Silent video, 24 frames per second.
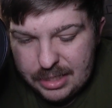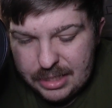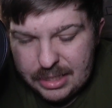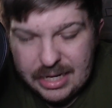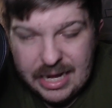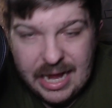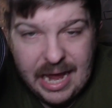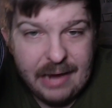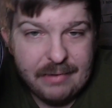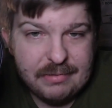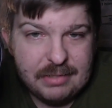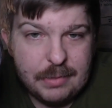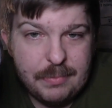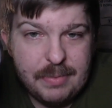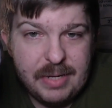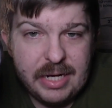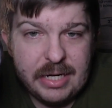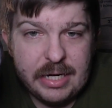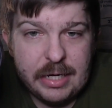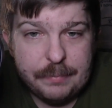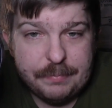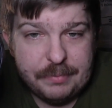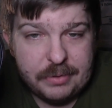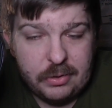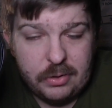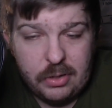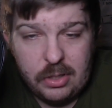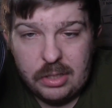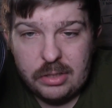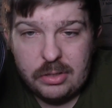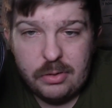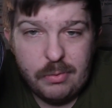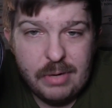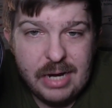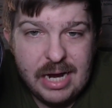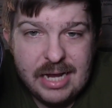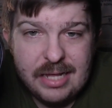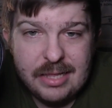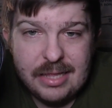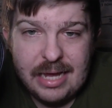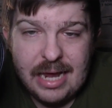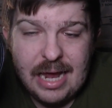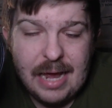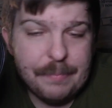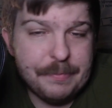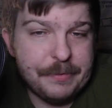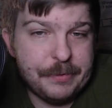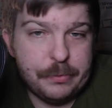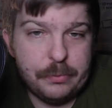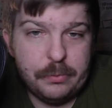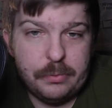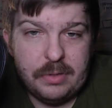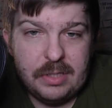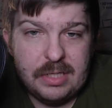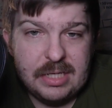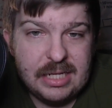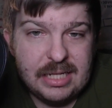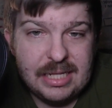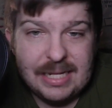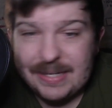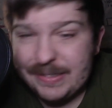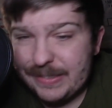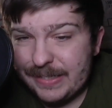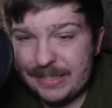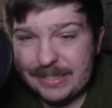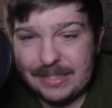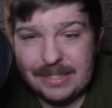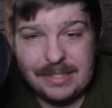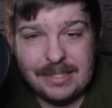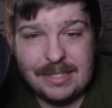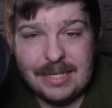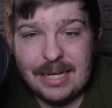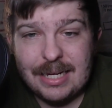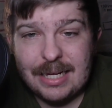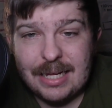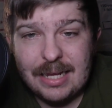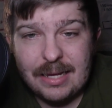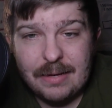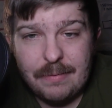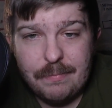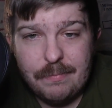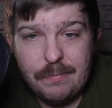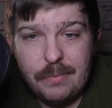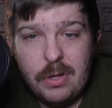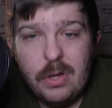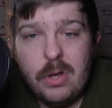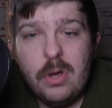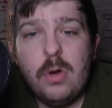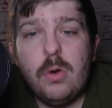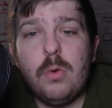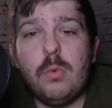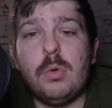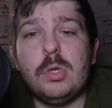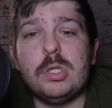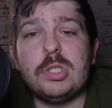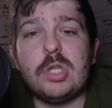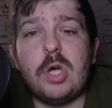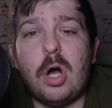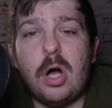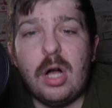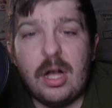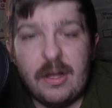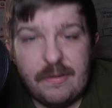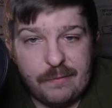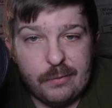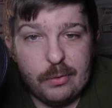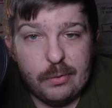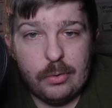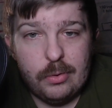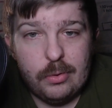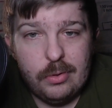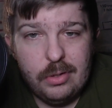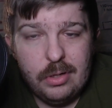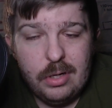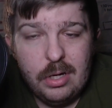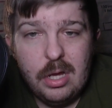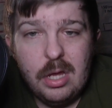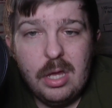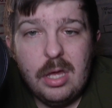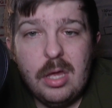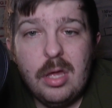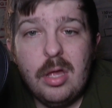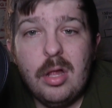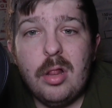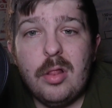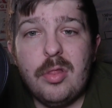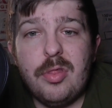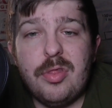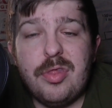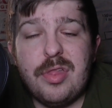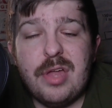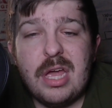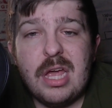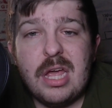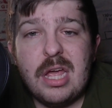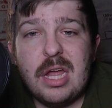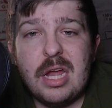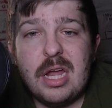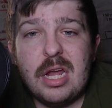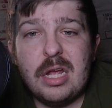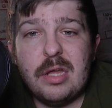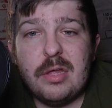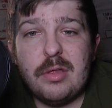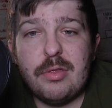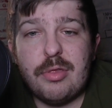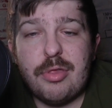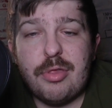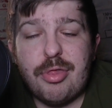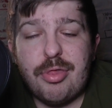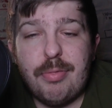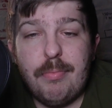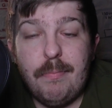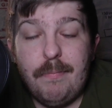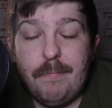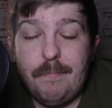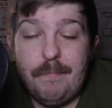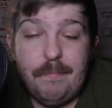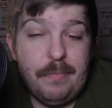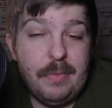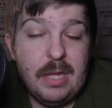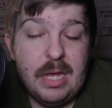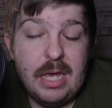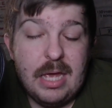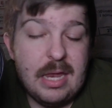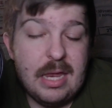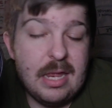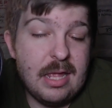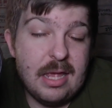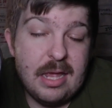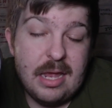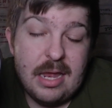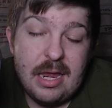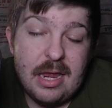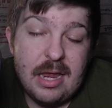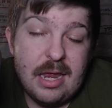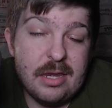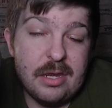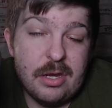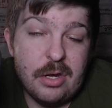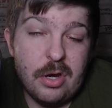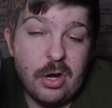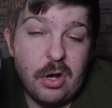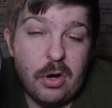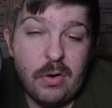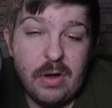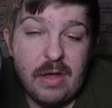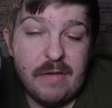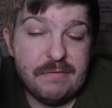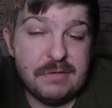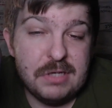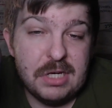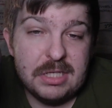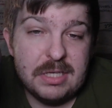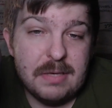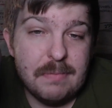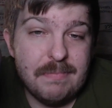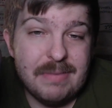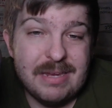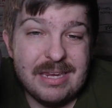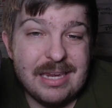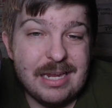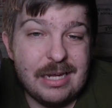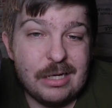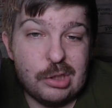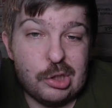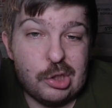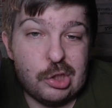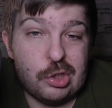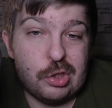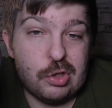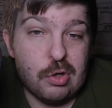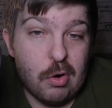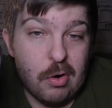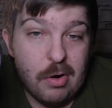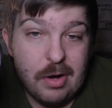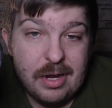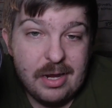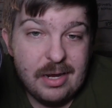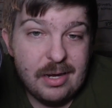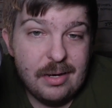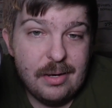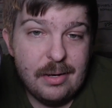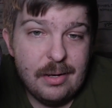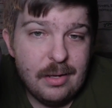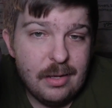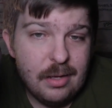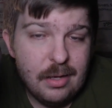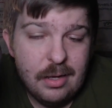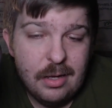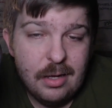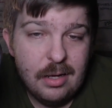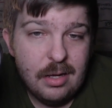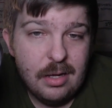Did they have some hiccups along the way? They absolutely did. That Texas Tech game was awful. They, and you know, if Jason Bean had started